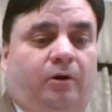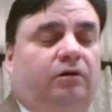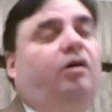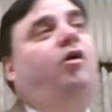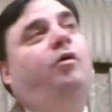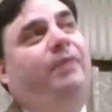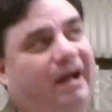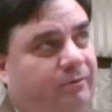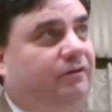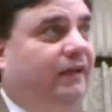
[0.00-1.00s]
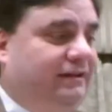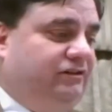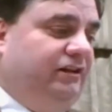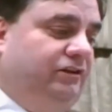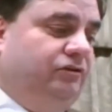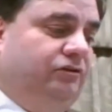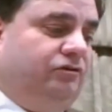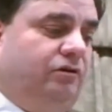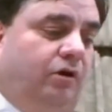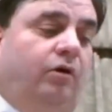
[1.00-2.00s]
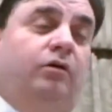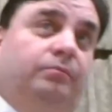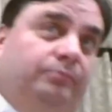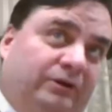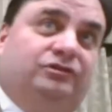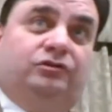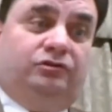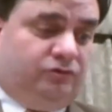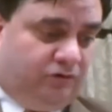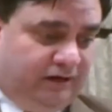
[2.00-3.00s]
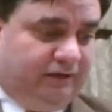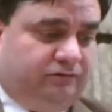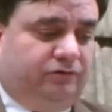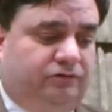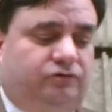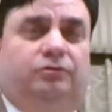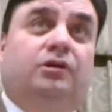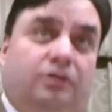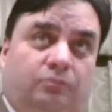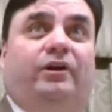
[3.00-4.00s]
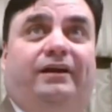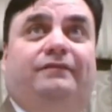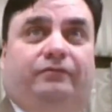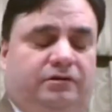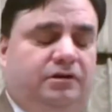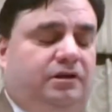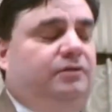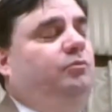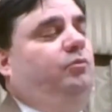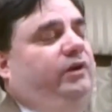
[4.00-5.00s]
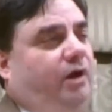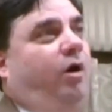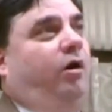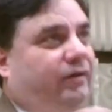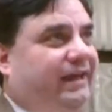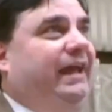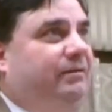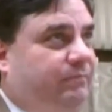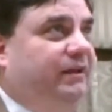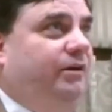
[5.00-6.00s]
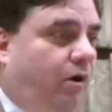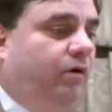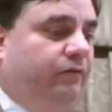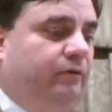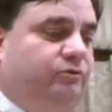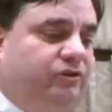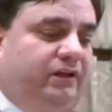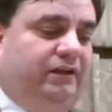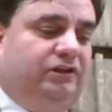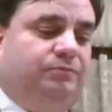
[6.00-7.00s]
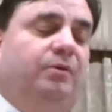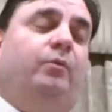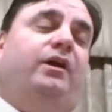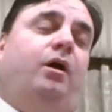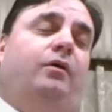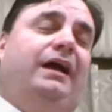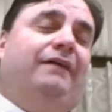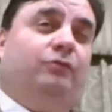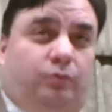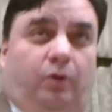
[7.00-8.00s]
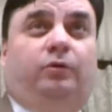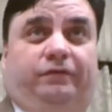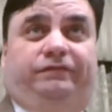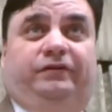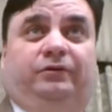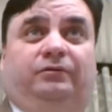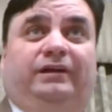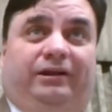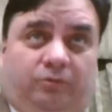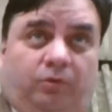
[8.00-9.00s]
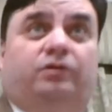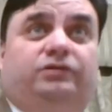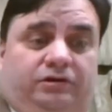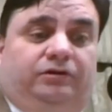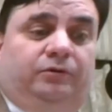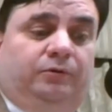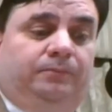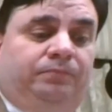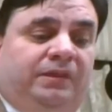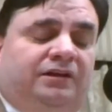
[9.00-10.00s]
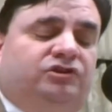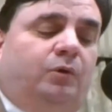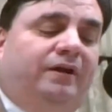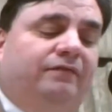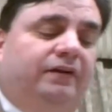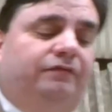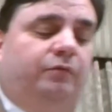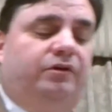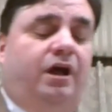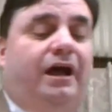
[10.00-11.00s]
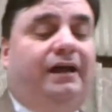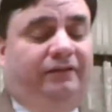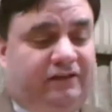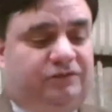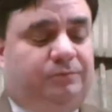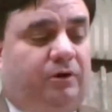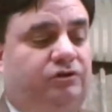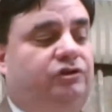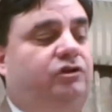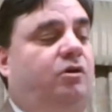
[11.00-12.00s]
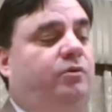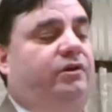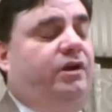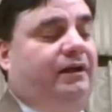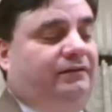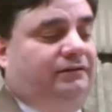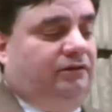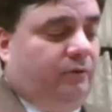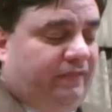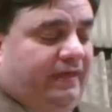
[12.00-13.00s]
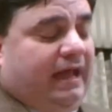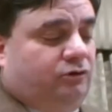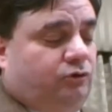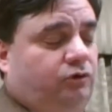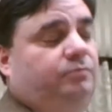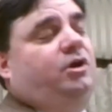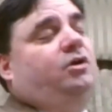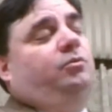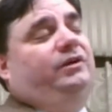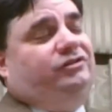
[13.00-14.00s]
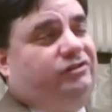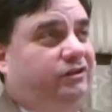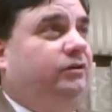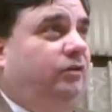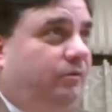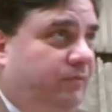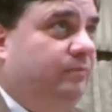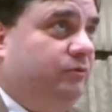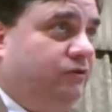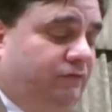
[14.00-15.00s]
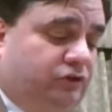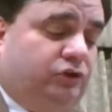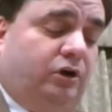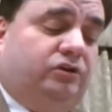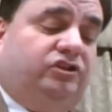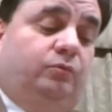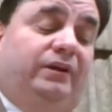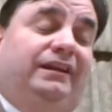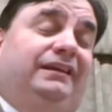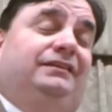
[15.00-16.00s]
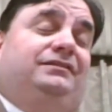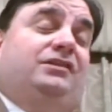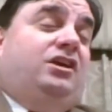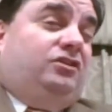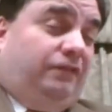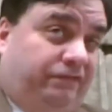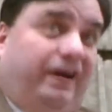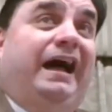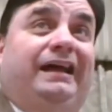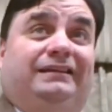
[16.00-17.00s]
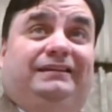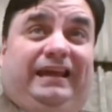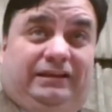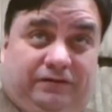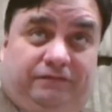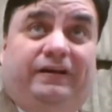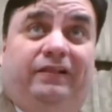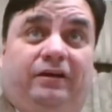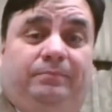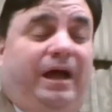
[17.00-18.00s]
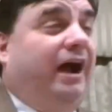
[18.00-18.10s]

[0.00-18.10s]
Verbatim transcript: are all Bible class teachers, are all preachers or elders or whatever. We all can't be all those things, but we all have a role to fill and a work to do. So even if we're not this person or we're not, you know, in that group, we still are members of the church and we need to find and develop